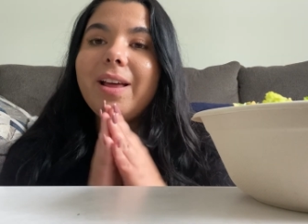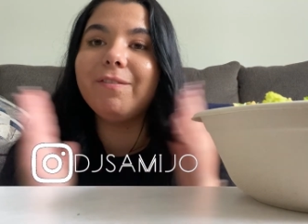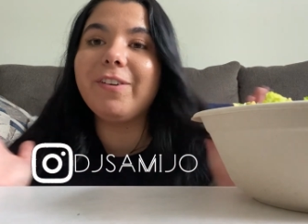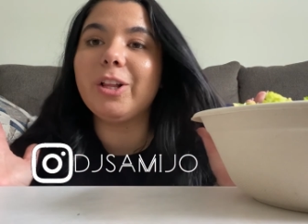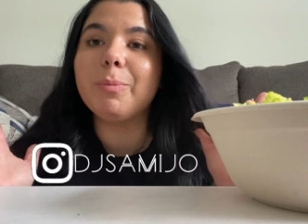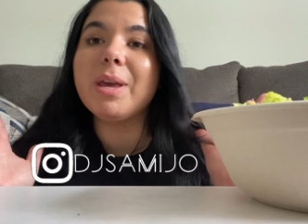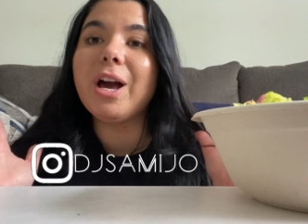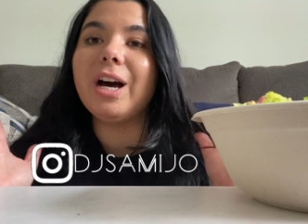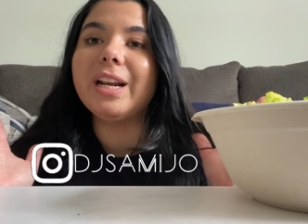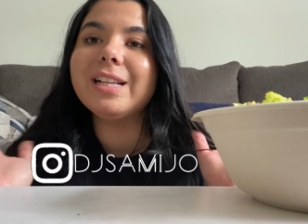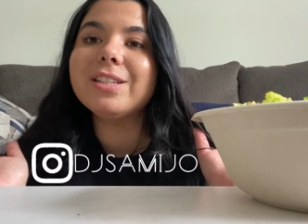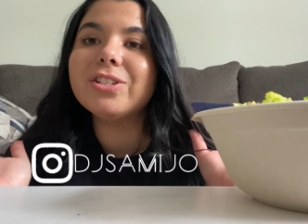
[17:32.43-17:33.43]
and follow me
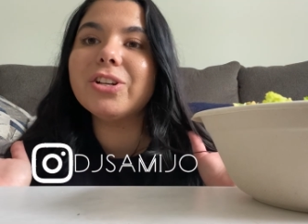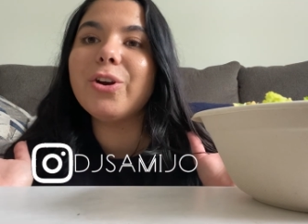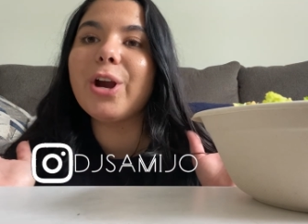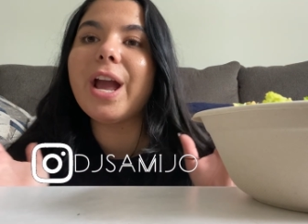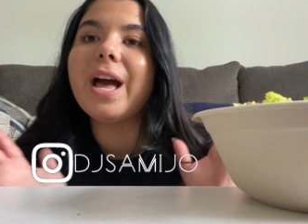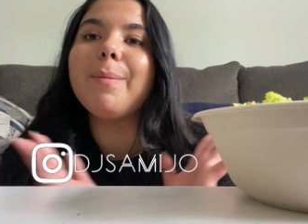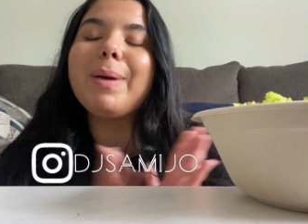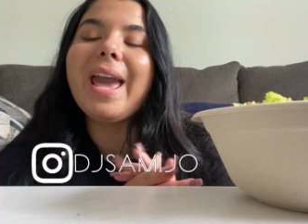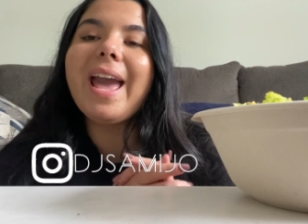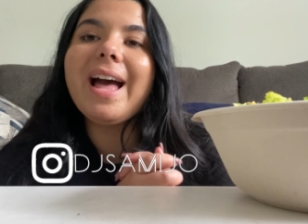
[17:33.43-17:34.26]
on Instagram,